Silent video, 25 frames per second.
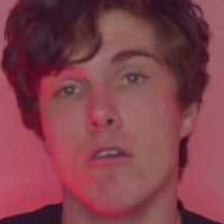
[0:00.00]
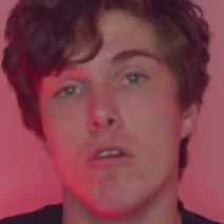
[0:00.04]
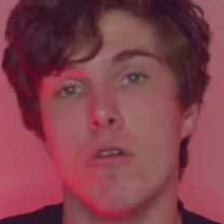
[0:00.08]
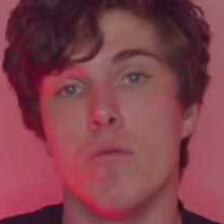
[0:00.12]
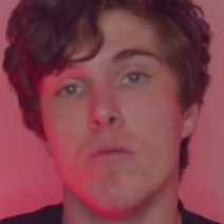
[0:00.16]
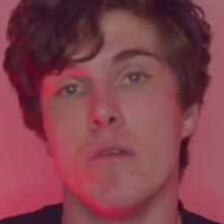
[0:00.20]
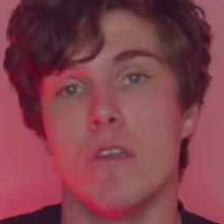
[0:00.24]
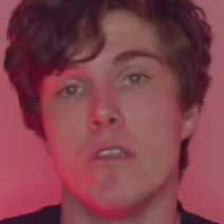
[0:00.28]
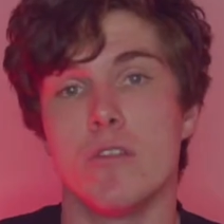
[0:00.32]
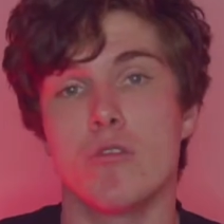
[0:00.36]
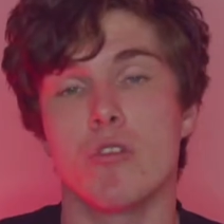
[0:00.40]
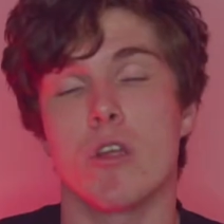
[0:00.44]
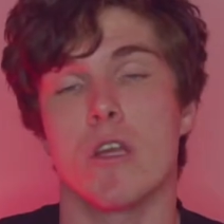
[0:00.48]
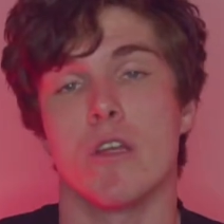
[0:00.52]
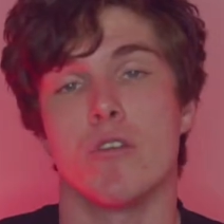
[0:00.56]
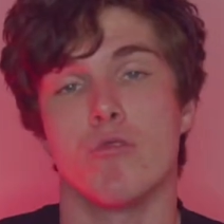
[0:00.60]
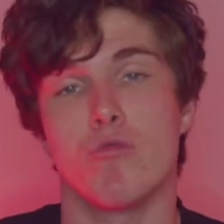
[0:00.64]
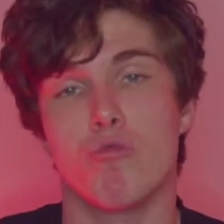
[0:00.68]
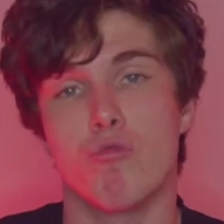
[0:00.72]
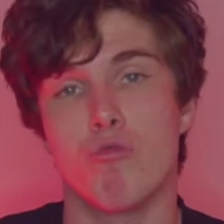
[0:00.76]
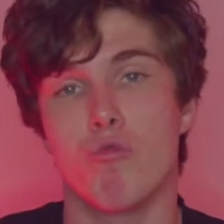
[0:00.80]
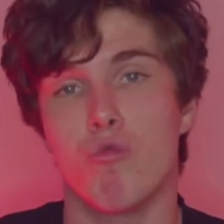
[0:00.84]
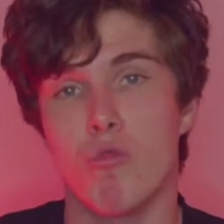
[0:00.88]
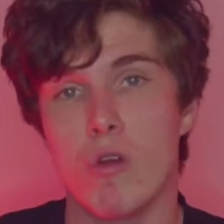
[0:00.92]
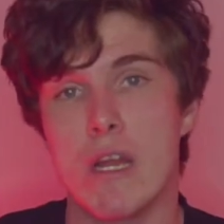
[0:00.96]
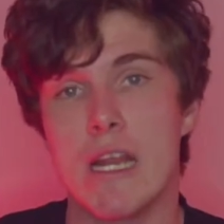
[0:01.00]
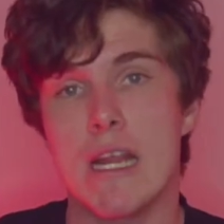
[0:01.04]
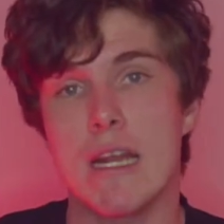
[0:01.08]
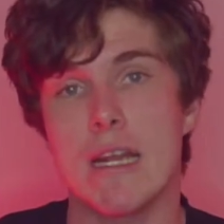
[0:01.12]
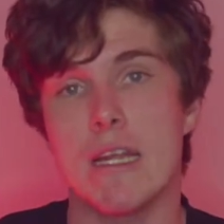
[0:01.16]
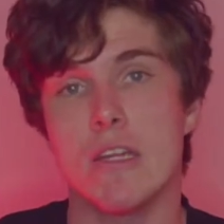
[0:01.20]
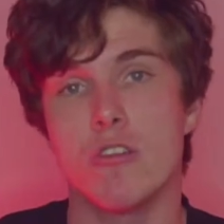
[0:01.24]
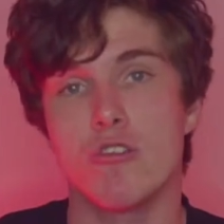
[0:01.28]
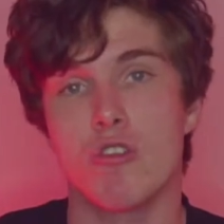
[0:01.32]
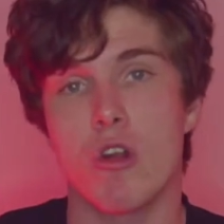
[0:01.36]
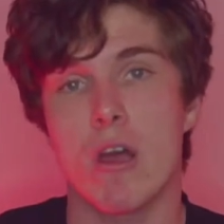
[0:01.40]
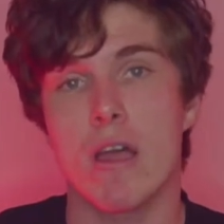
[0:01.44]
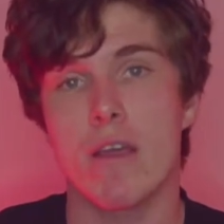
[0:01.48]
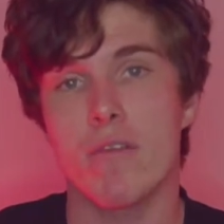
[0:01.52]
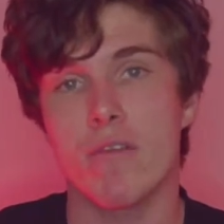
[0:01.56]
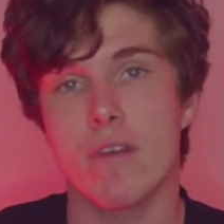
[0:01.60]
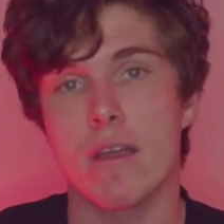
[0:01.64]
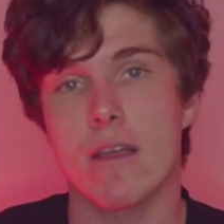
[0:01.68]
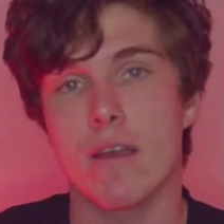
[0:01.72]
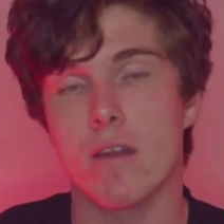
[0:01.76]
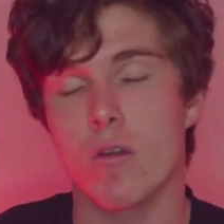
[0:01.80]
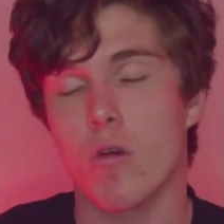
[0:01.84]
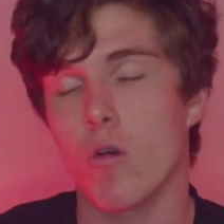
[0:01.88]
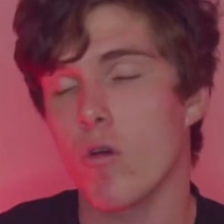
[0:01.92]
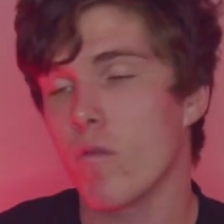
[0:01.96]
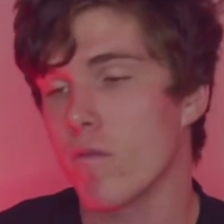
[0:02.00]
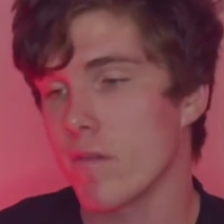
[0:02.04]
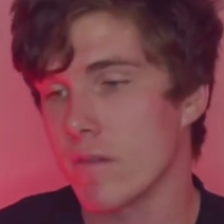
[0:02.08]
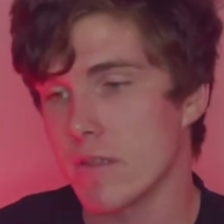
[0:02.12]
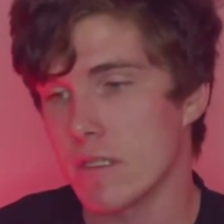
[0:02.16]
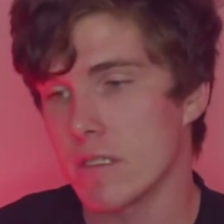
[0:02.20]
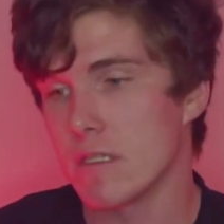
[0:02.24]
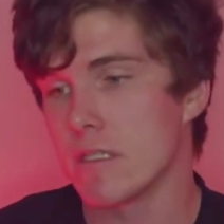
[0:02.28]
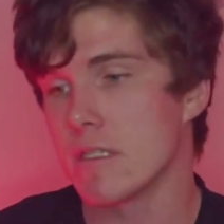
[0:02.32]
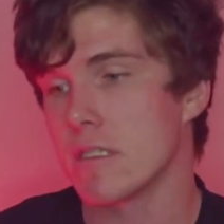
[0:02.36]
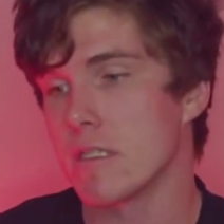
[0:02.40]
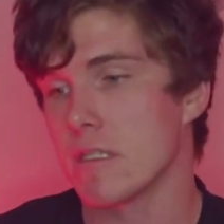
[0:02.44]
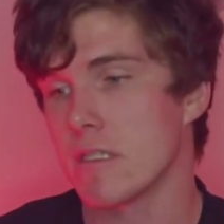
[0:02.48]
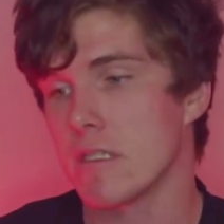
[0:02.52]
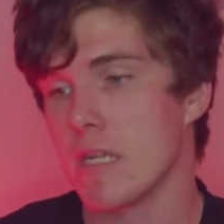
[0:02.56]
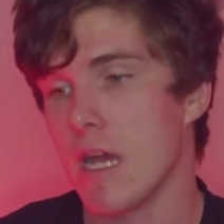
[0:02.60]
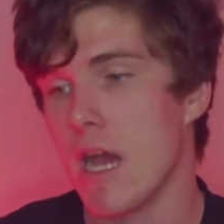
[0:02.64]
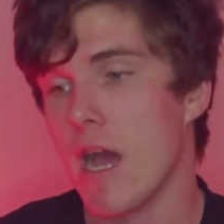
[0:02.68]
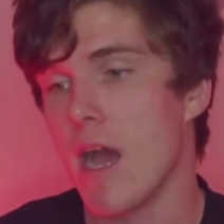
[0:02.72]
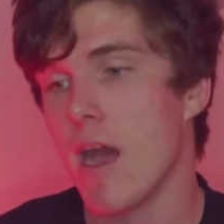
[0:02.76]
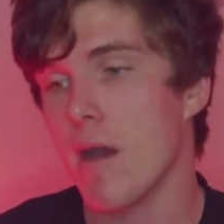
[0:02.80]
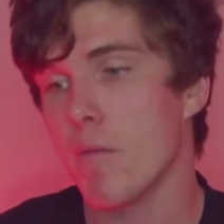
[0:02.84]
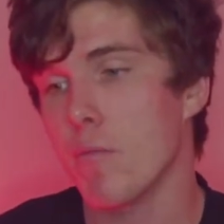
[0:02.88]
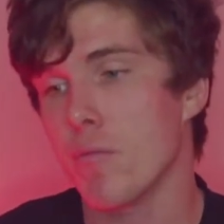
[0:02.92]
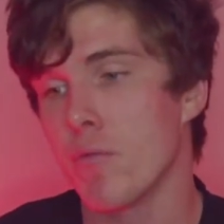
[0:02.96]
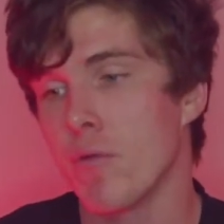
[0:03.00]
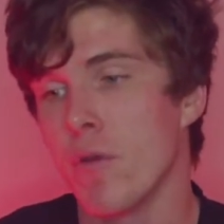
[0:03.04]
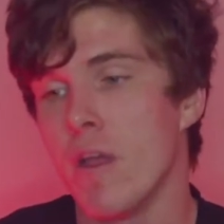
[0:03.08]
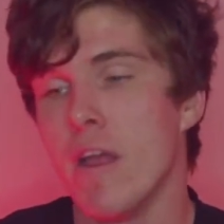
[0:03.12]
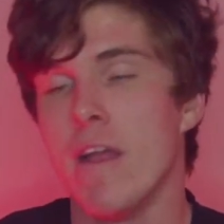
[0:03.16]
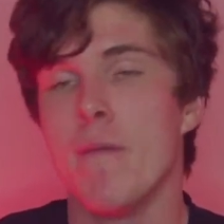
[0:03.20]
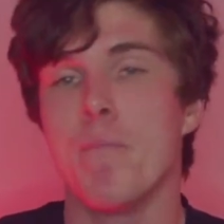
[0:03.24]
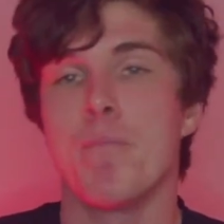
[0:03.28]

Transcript: them is, is really driving it over the top